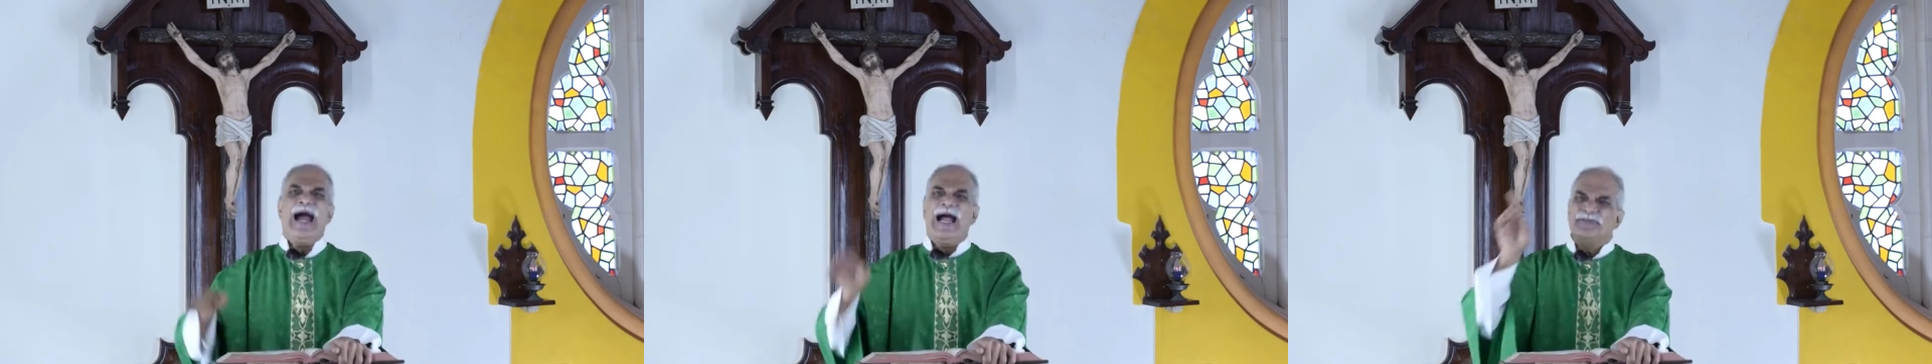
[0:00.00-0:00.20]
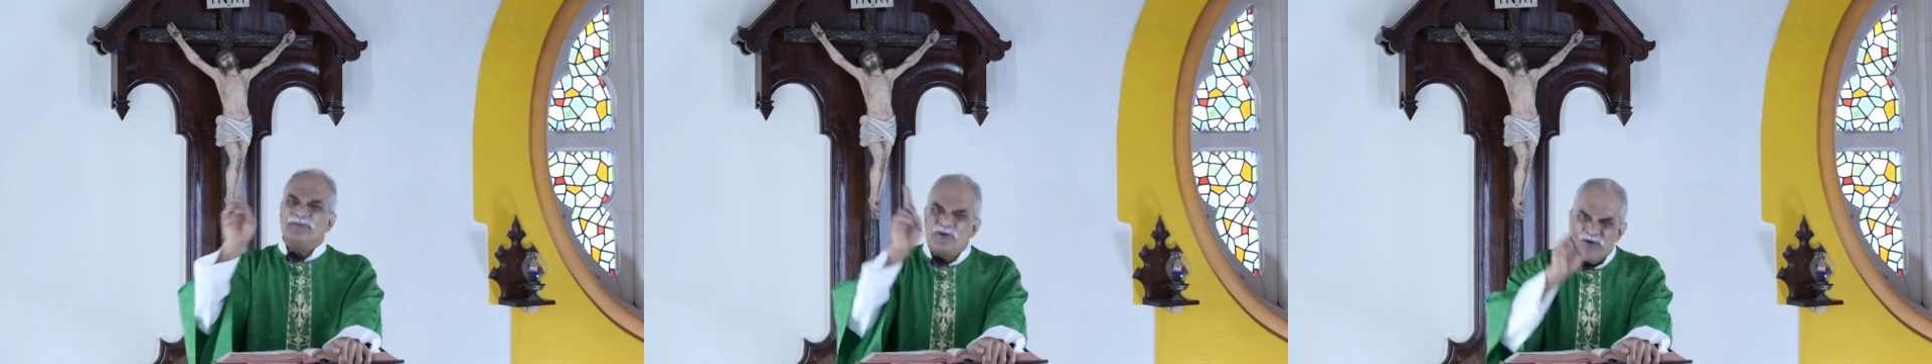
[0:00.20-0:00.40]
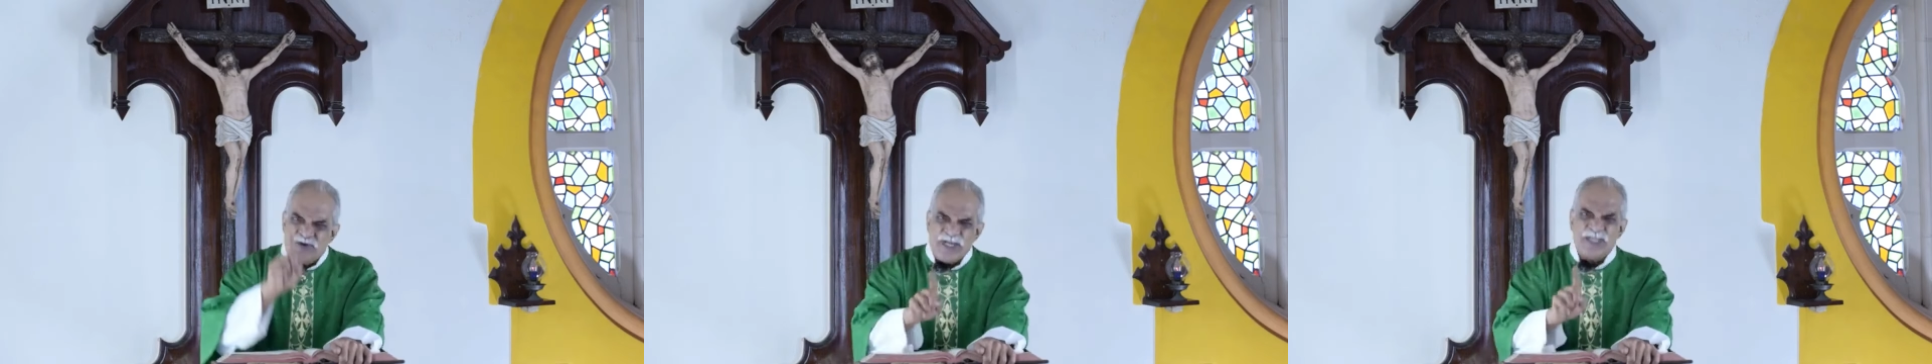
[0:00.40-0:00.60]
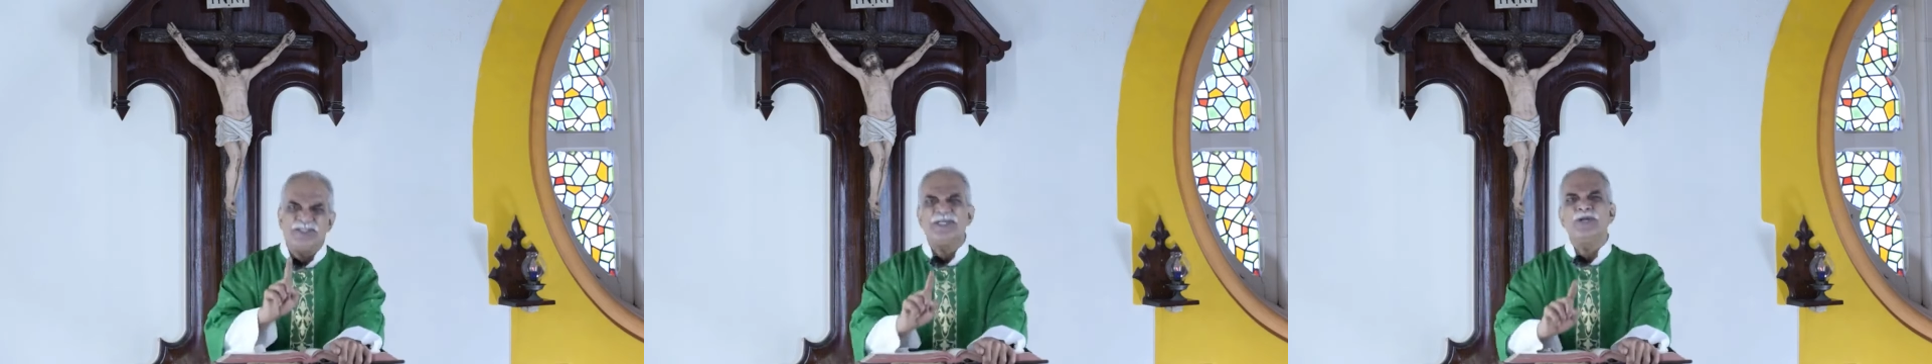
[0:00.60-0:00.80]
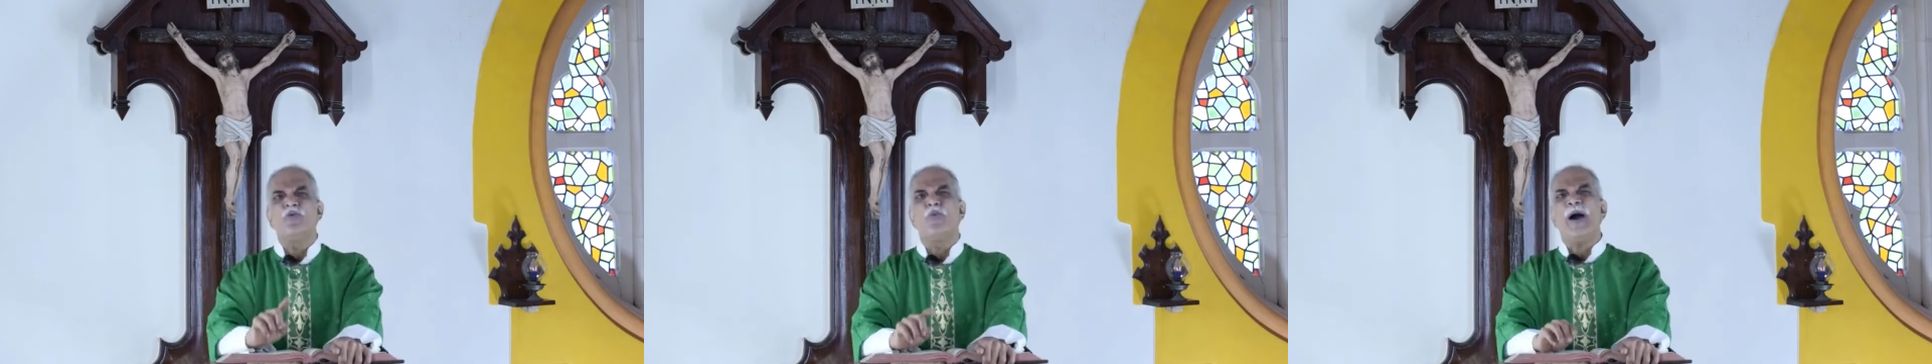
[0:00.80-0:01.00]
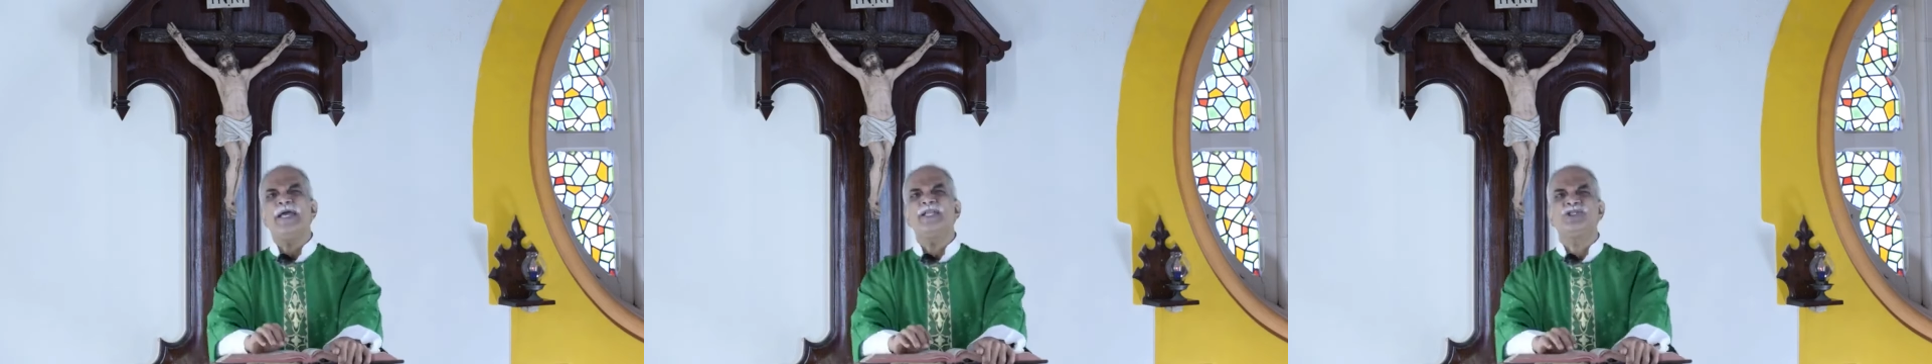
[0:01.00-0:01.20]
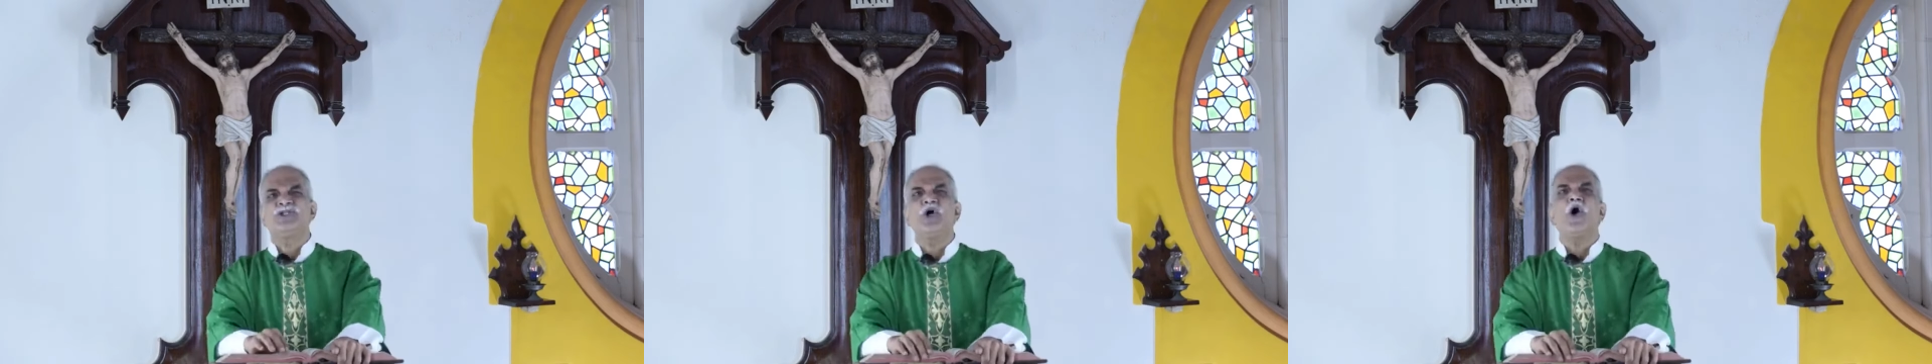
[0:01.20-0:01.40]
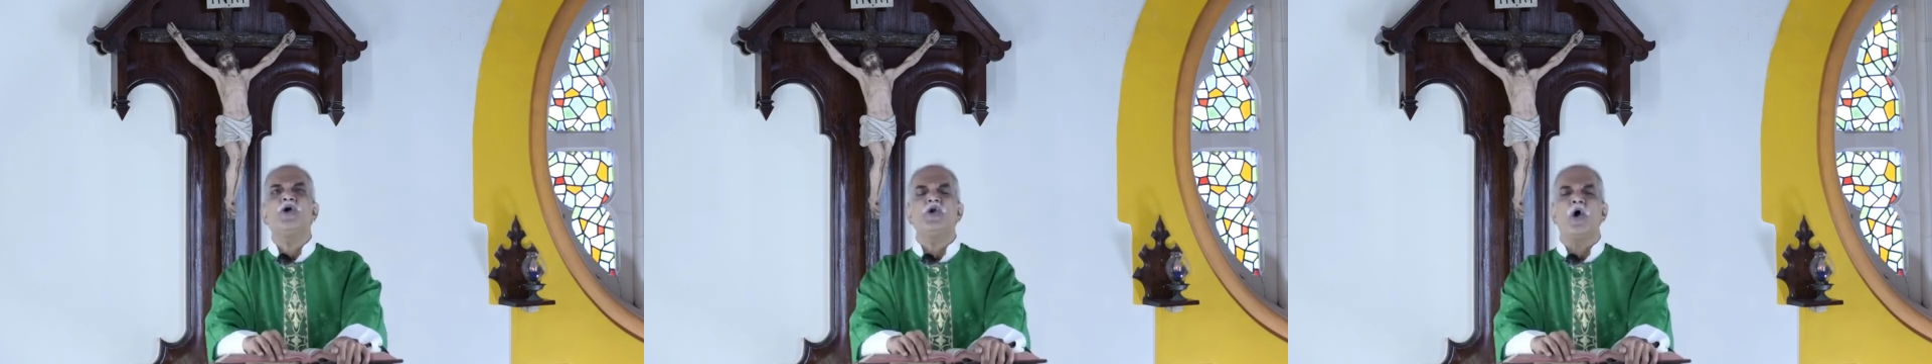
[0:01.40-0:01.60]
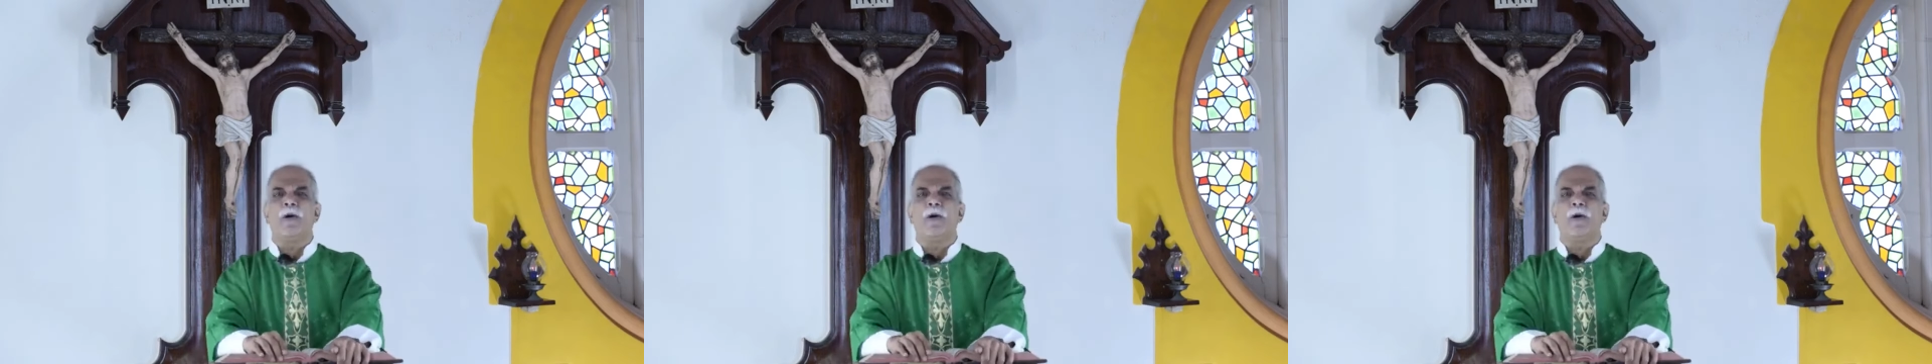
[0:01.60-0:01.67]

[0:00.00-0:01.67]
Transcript: And the reason why John